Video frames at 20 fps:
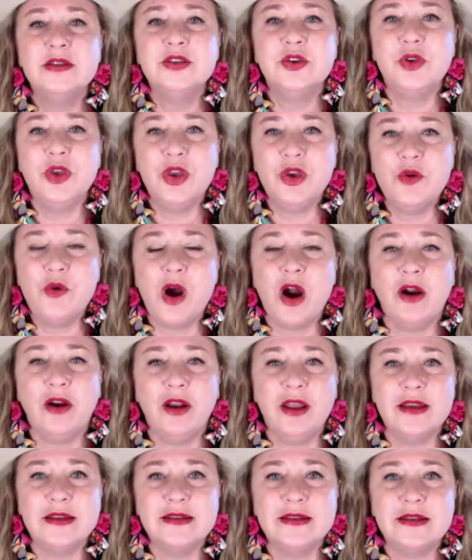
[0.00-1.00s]
So you
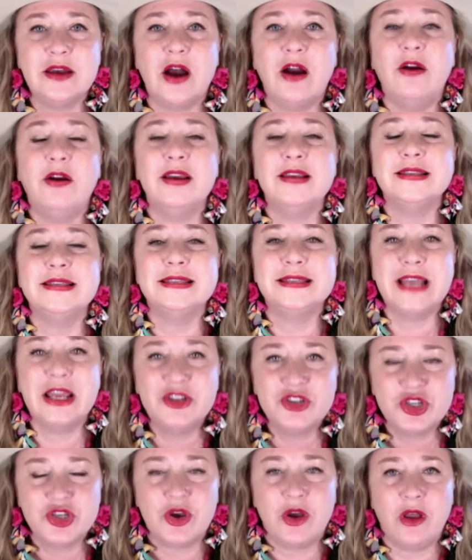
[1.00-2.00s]
artists are
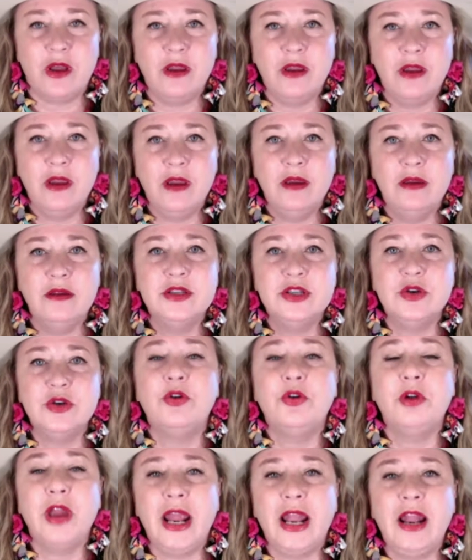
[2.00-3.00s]
essential
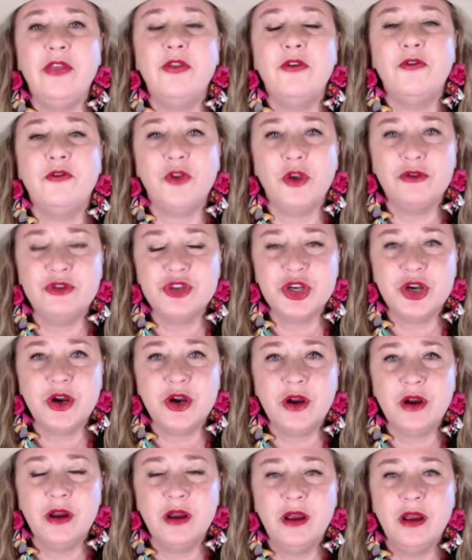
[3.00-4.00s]
to creating the
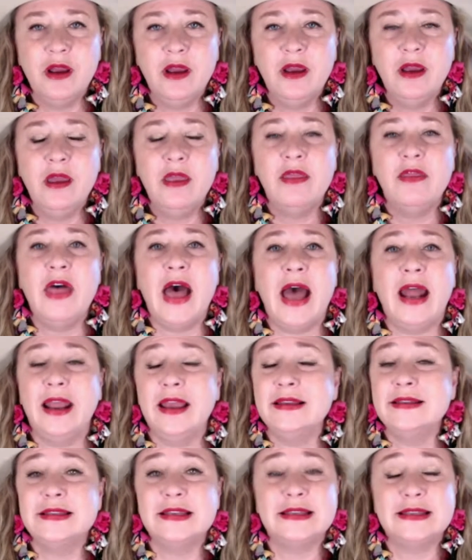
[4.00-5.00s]
future
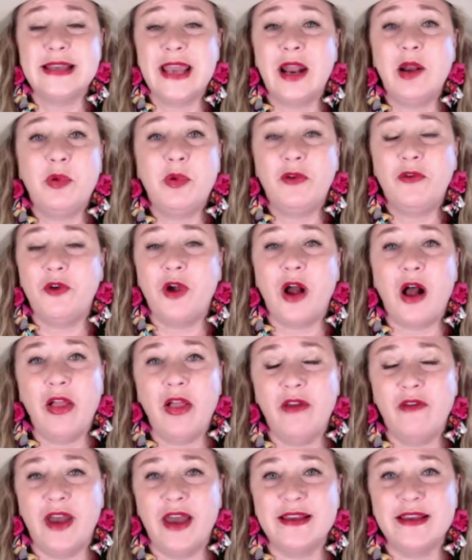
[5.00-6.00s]
that is sustainable for
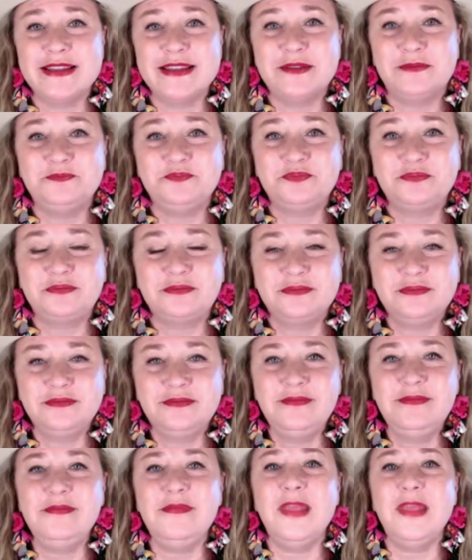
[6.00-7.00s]
all of us.
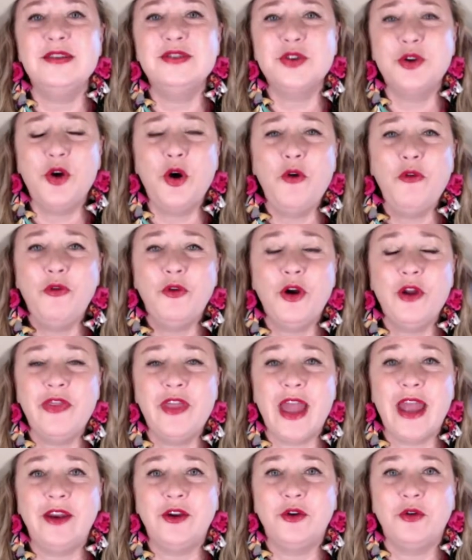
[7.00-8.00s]
So go
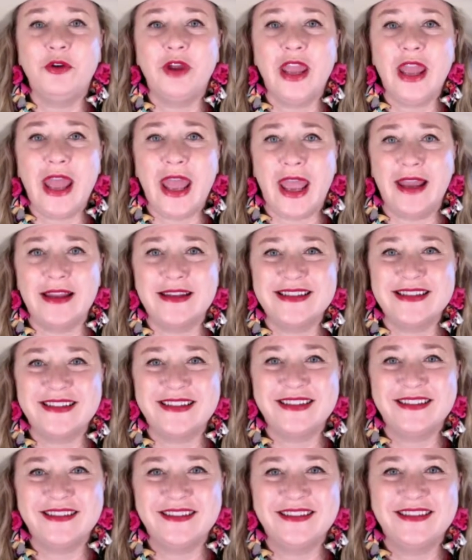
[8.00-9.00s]
forth and create.